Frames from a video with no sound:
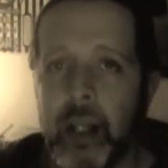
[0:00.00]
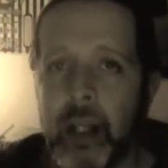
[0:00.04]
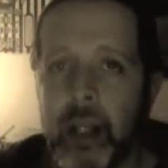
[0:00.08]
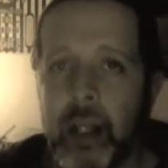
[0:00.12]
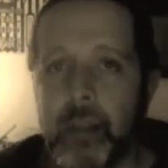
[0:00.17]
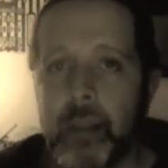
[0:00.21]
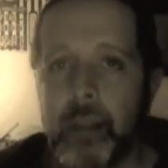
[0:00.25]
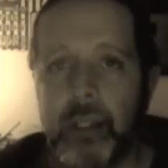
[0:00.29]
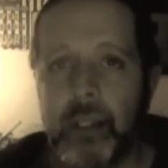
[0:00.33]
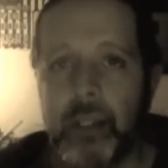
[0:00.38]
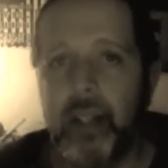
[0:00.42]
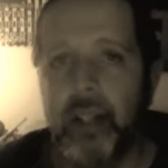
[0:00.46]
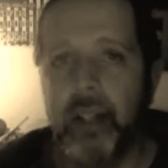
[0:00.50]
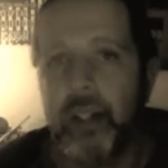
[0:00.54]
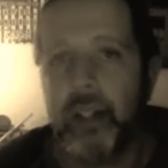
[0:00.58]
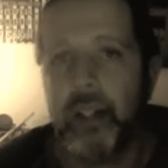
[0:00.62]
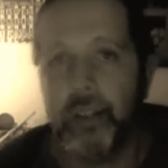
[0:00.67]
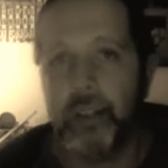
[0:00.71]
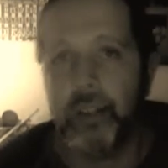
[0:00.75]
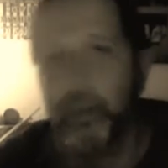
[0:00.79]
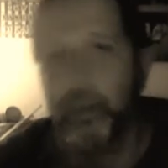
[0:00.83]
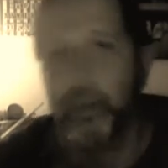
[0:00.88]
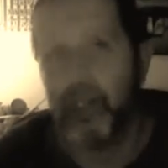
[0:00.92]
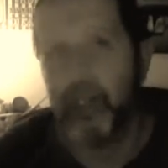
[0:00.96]
particularly
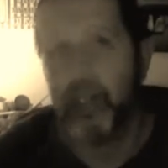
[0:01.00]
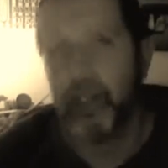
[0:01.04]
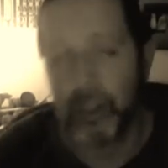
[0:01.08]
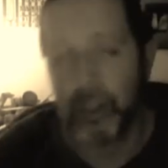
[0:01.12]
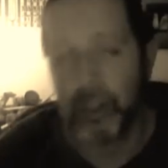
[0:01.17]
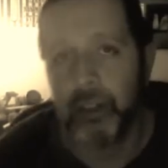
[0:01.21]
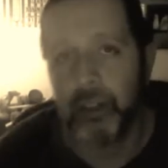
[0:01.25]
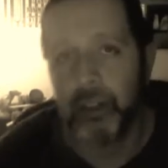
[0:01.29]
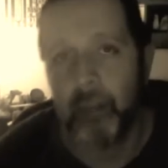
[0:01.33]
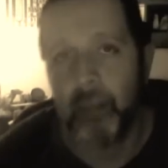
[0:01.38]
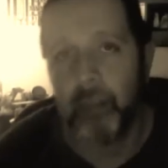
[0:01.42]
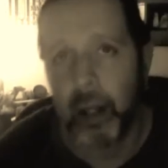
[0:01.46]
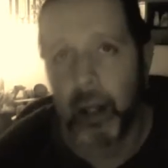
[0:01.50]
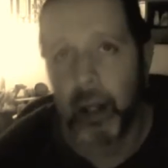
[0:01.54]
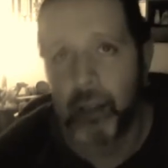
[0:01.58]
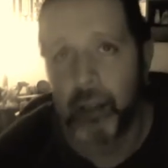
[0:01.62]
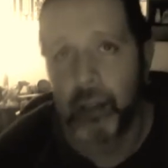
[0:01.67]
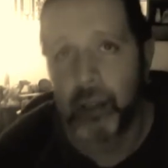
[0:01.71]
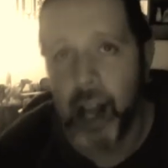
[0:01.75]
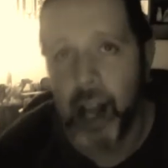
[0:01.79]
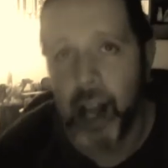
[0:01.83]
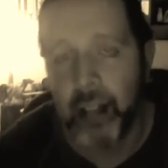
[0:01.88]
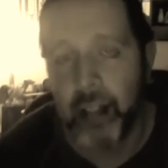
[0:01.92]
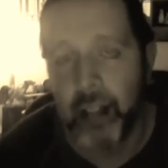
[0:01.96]
his impressions of Michael
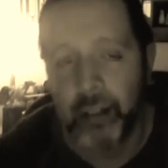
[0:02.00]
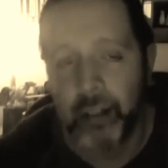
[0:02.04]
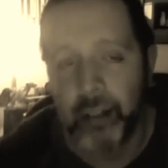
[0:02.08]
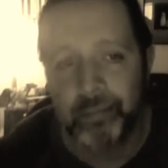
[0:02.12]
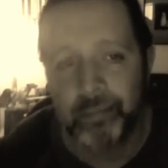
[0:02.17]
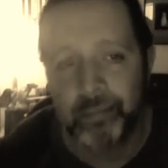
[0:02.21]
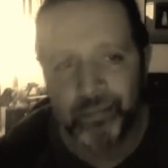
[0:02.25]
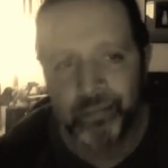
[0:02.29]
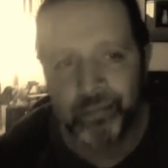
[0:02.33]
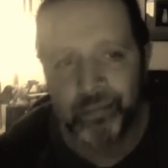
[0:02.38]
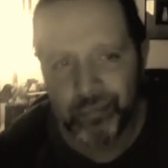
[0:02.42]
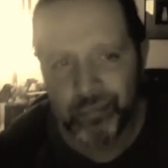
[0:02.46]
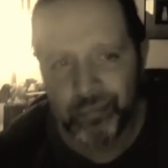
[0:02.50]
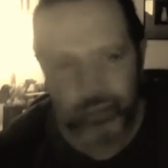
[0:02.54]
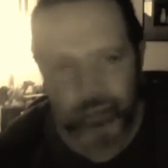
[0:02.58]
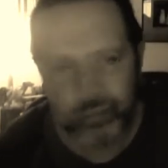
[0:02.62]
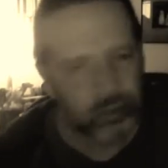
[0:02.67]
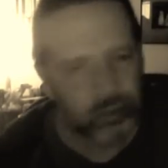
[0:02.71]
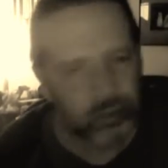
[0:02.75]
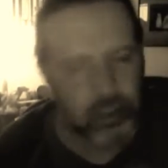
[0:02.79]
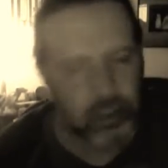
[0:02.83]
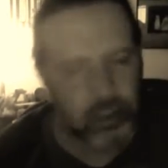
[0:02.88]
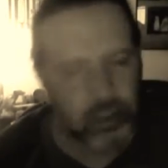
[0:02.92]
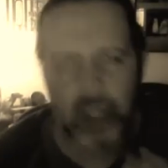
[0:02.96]
Jackson,
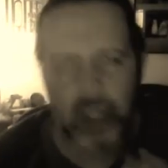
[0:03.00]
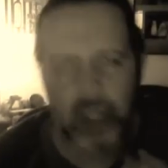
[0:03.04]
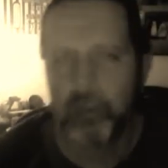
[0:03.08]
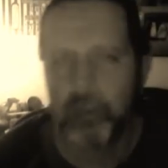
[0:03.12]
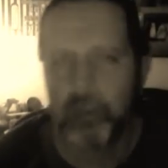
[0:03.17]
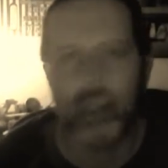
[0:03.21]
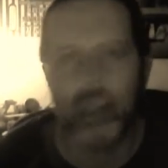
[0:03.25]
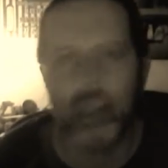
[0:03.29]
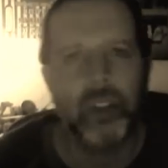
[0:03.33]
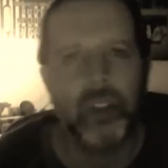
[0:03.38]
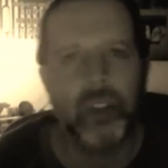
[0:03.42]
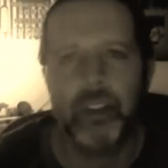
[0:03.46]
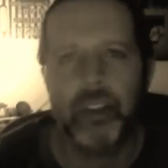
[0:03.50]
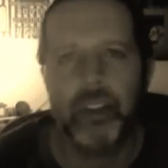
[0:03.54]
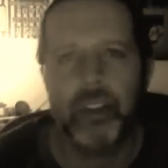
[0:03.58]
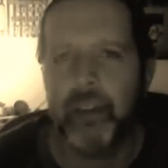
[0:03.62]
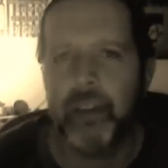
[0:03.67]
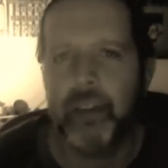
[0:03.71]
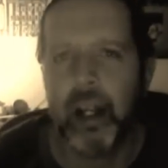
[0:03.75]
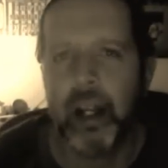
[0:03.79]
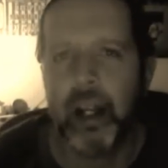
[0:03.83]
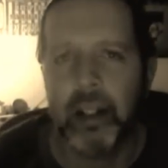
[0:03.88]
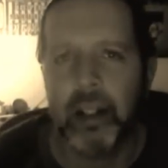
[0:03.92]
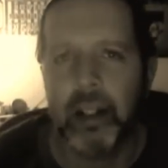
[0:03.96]
it was all in good
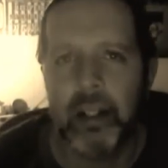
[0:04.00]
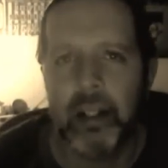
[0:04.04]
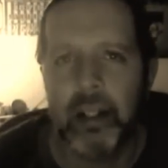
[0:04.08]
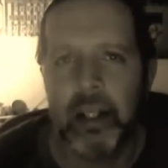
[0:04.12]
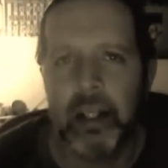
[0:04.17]
fun.